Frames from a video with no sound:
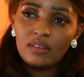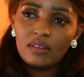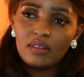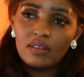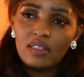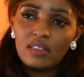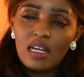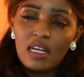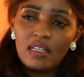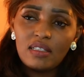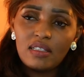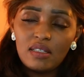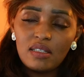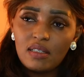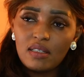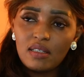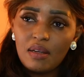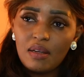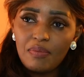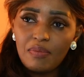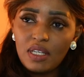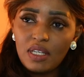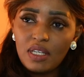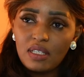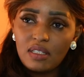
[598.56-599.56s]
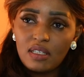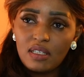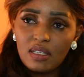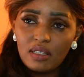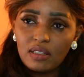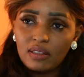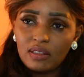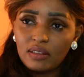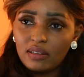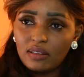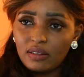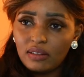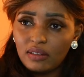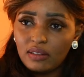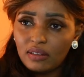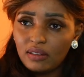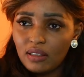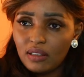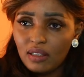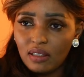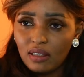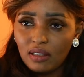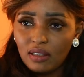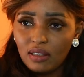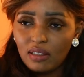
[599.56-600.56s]
That's the basic
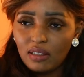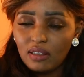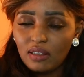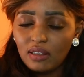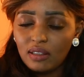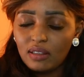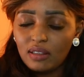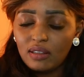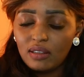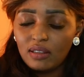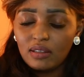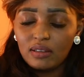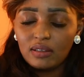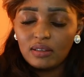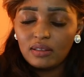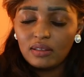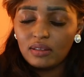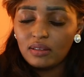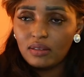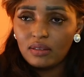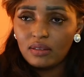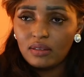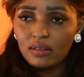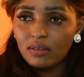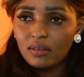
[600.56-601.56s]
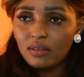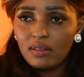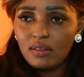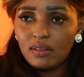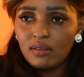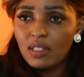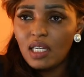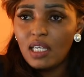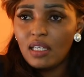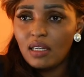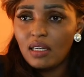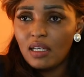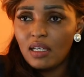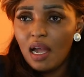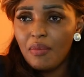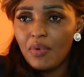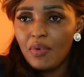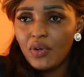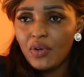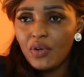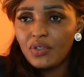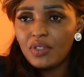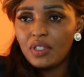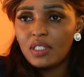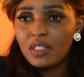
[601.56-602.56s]
thing
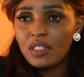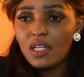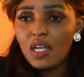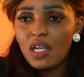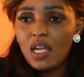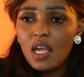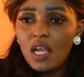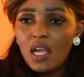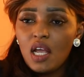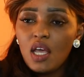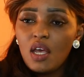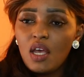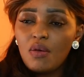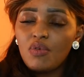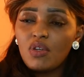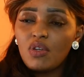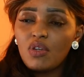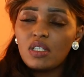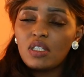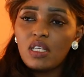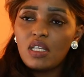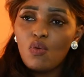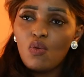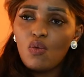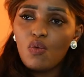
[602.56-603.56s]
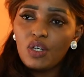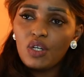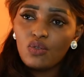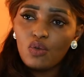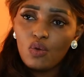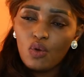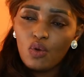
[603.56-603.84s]
about it, because they want to